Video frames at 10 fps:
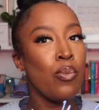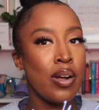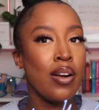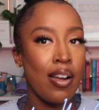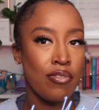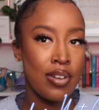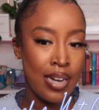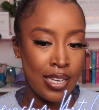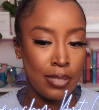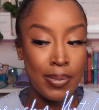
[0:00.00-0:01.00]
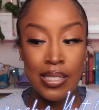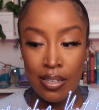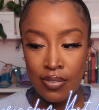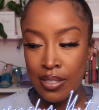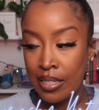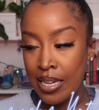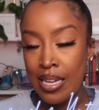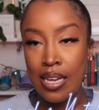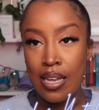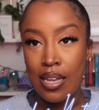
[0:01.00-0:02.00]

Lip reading: wear every day specifically